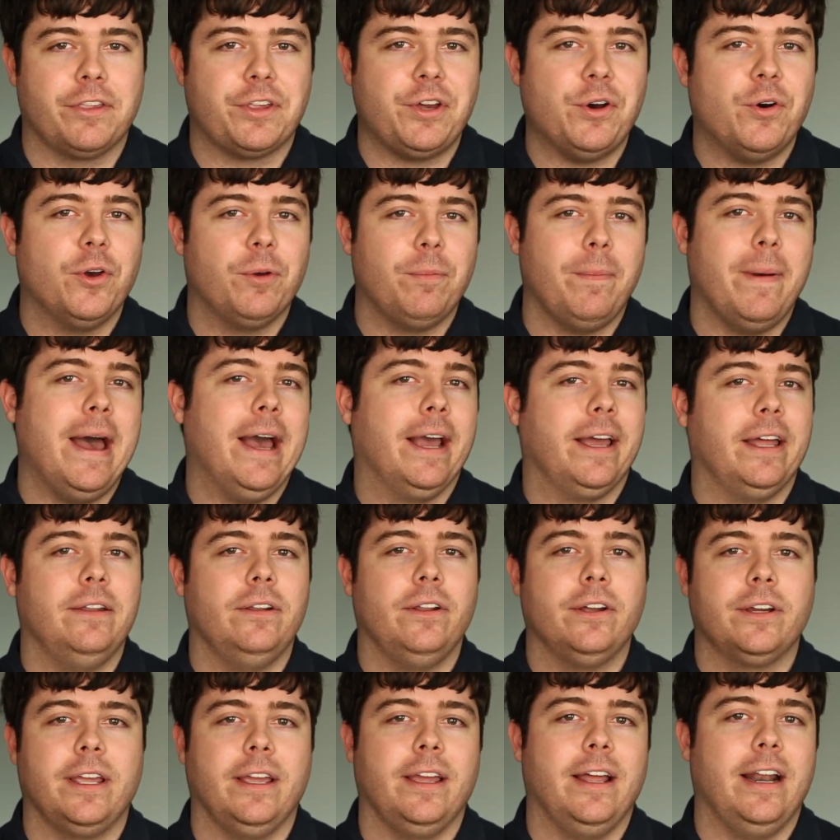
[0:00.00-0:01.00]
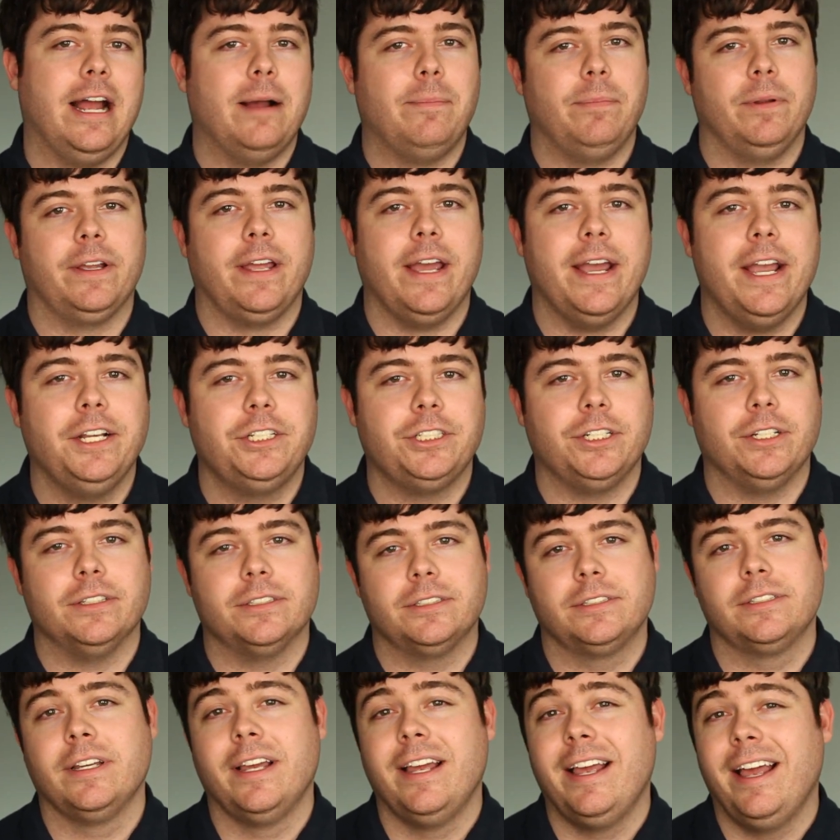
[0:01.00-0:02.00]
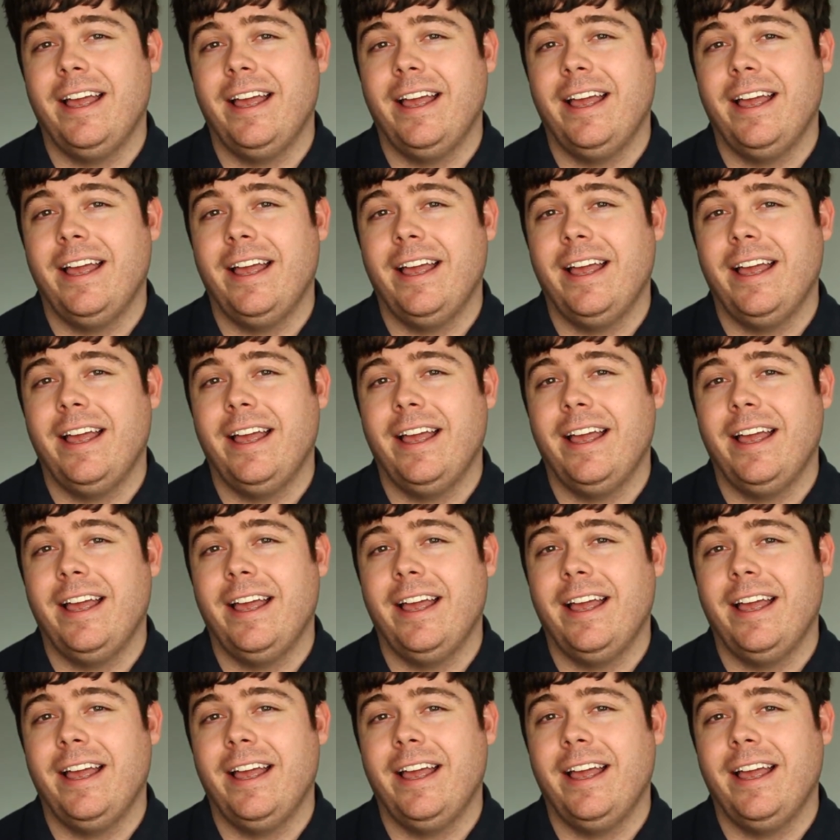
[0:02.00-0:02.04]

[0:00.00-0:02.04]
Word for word: going back and looking at applications